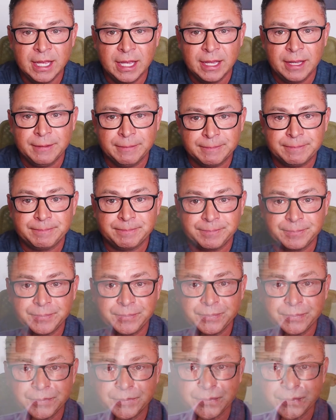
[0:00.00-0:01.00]
Yeah, so
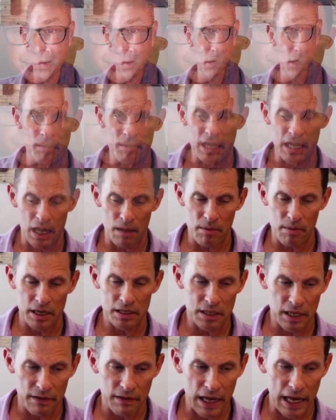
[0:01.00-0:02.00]
let me comment
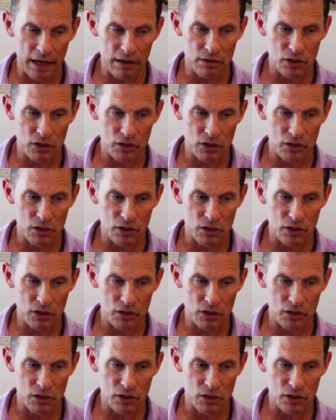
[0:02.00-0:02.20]
on that.